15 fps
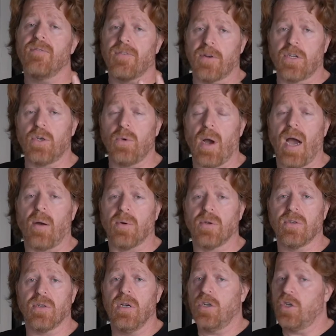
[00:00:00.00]
for 2
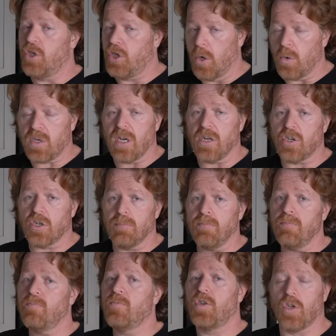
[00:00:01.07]
hours. Don't touch them.
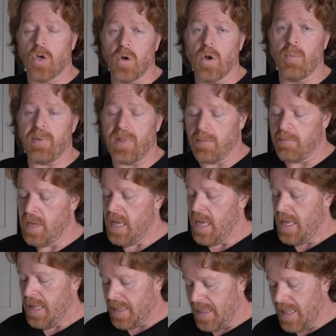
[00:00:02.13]
Don't open them.
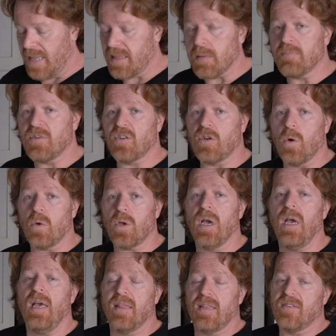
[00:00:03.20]
Let them soak.
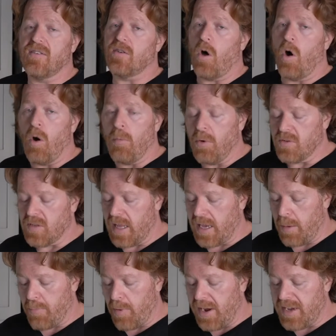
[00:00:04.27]
This is almost like a
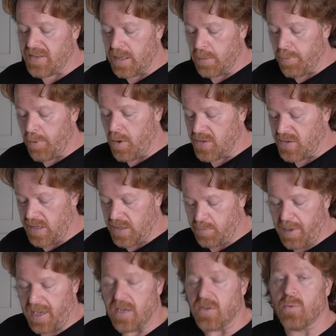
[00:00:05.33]
braising process
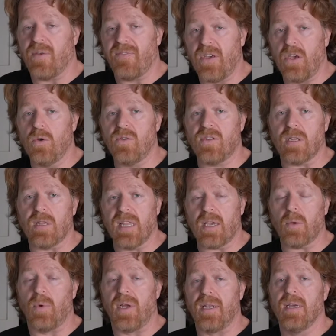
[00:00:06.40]
because we've used a
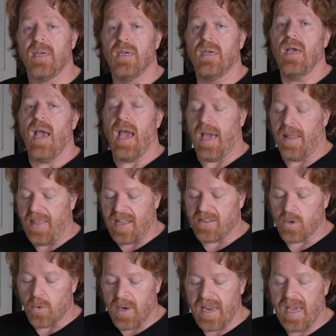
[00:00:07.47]
liquid, and that's
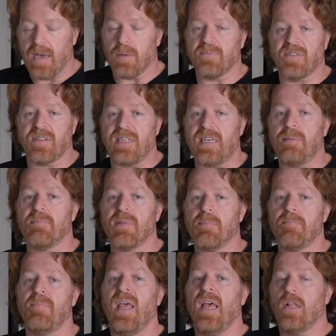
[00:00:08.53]
going to help steam
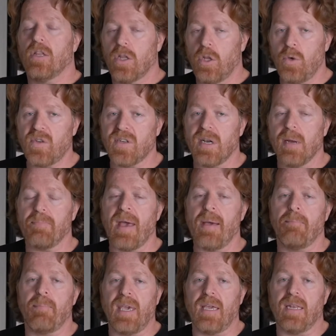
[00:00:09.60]
them, loosen up that
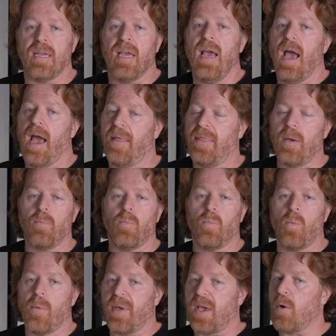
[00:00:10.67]
meat, and then
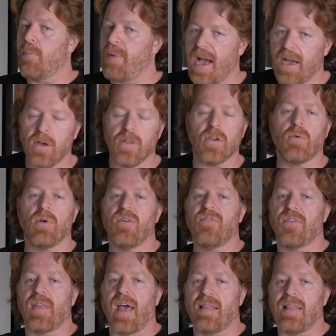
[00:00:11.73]
when we go back on the grill
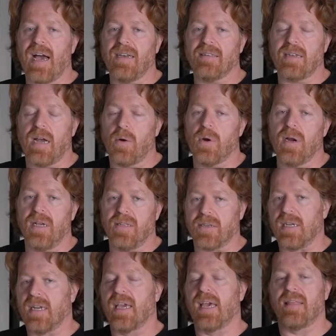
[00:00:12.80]
for that last hour, it's
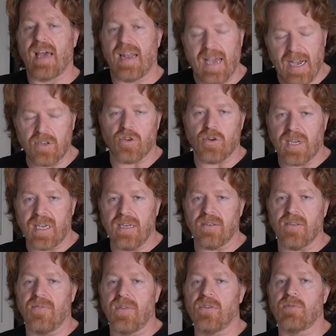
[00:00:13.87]
going to get the extra kiss
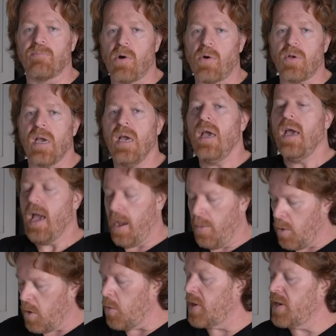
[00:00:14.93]
of the smoke, and
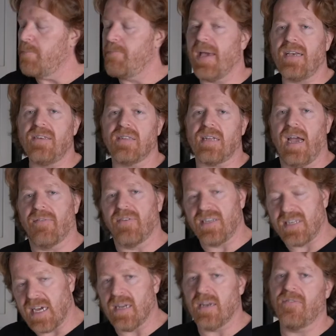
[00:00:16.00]
we're going to baste every
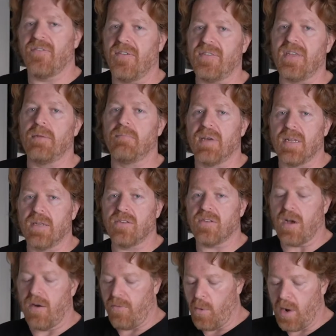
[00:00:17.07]
10 to 15 minutes
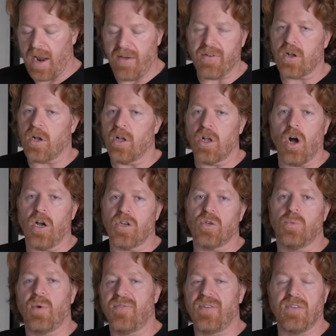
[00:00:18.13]
of whatever concoction
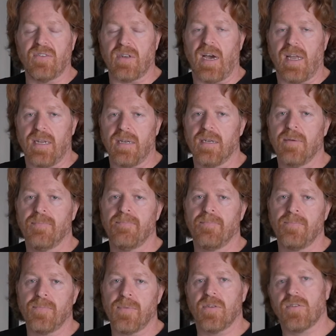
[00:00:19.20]
we've decided.
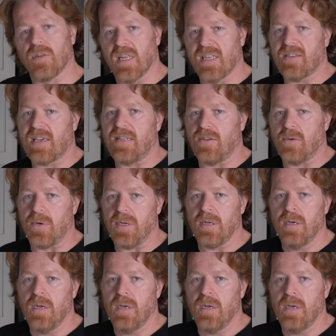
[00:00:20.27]
So let's get to it.